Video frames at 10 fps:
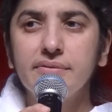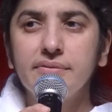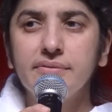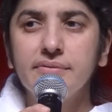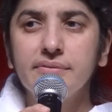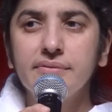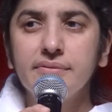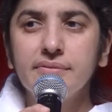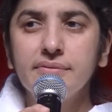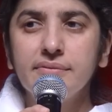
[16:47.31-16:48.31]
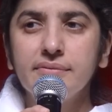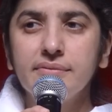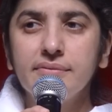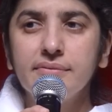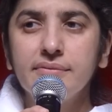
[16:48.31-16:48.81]

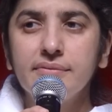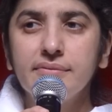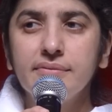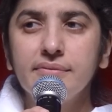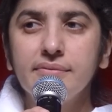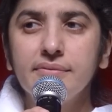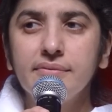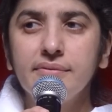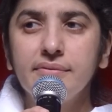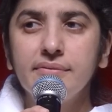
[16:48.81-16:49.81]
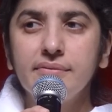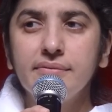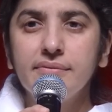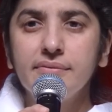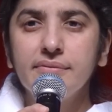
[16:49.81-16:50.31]

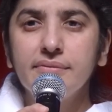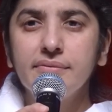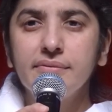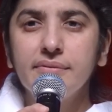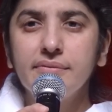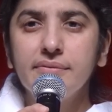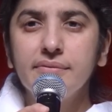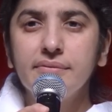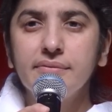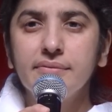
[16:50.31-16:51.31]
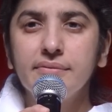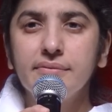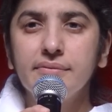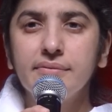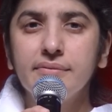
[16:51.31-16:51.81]

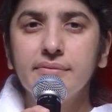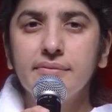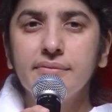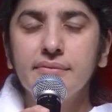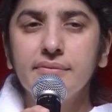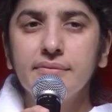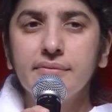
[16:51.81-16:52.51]
(silence)